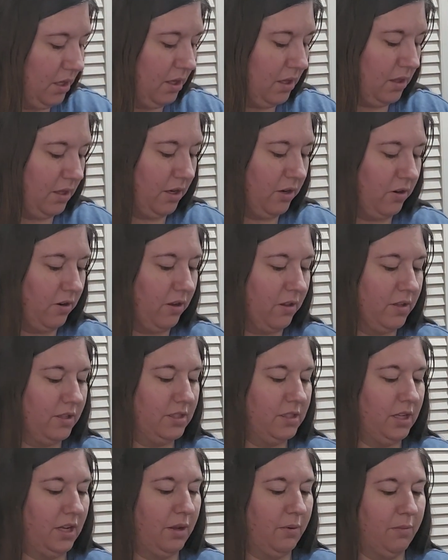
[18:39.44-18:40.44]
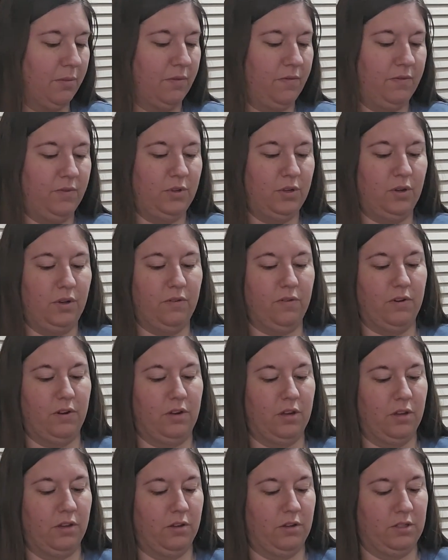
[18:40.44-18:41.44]
that are all the same with 2 different
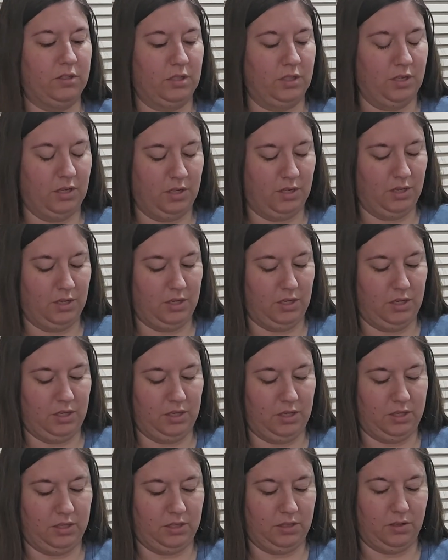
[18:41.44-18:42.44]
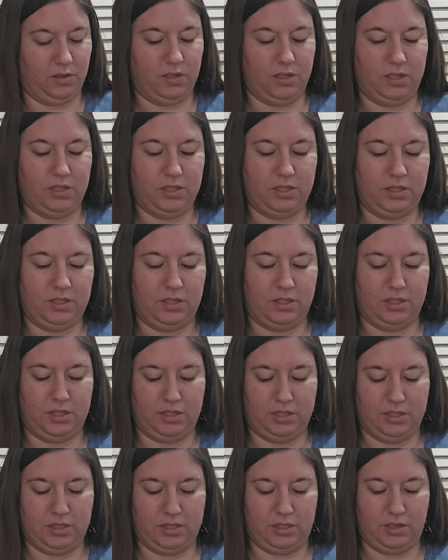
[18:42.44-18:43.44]
colors. So this
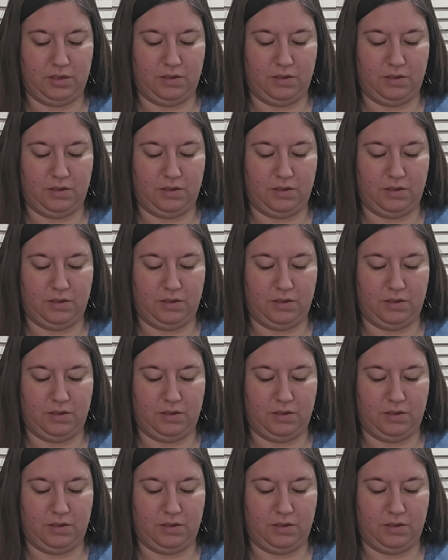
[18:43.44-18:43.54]
is